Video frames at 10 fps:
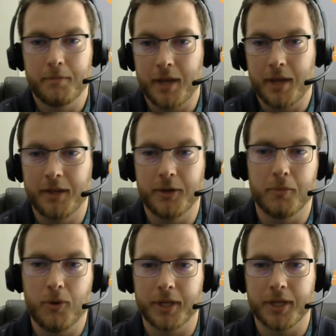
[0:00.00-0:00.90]
paying your
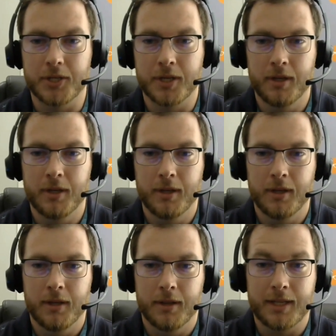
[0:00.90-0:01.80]
mortgage,
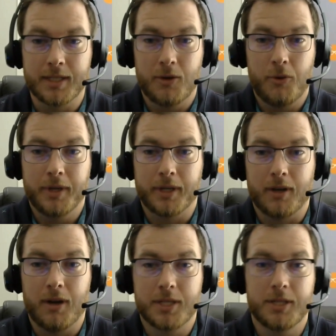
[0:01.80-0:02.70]
that's going to
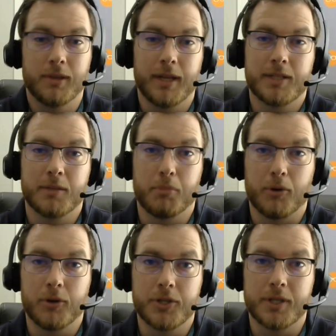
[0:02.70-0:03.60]
cost you less in
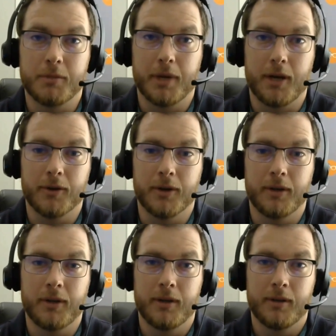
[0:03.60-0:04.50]
purchasing
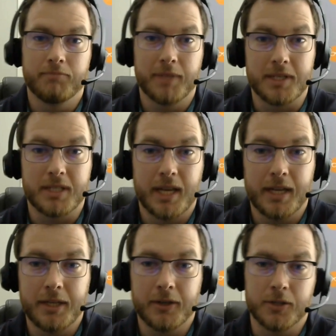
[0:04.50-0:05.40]
power in
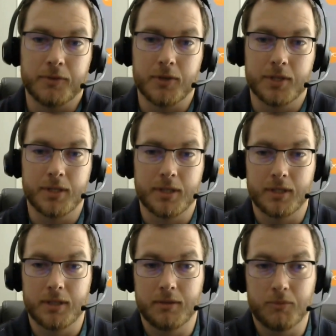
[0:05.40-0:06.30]
ten years versus
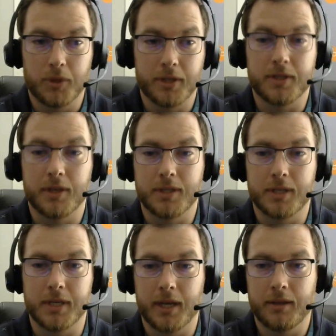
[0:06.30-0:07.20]
it, what it does
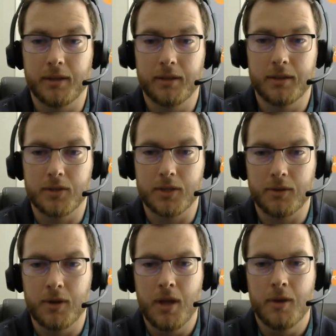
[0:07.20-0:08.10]
today. And
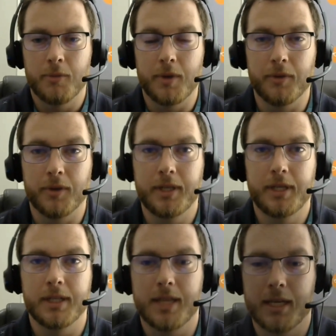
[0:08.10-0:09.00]
so we really
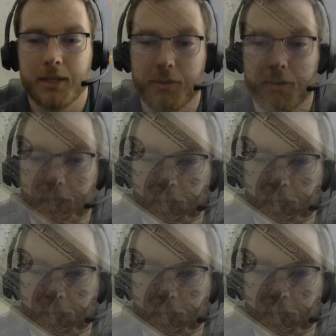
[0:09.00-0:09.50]
need to take into